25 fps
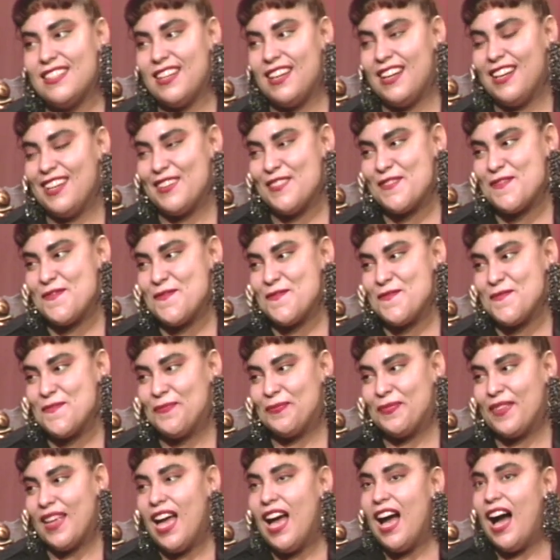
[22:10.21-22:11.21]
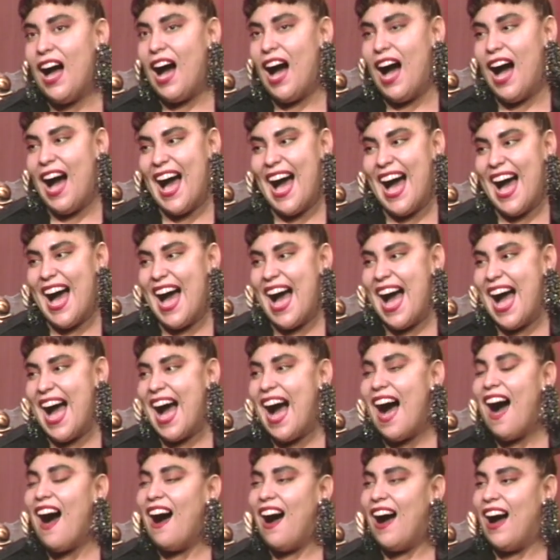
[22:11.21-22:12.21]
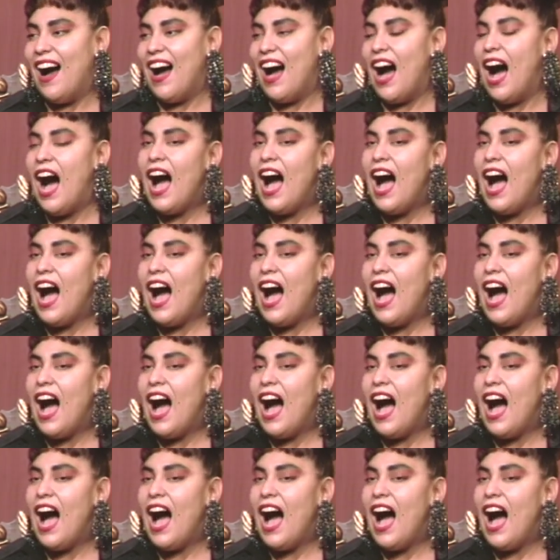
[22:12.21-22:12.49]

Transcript: What do you teach? How do you start with them?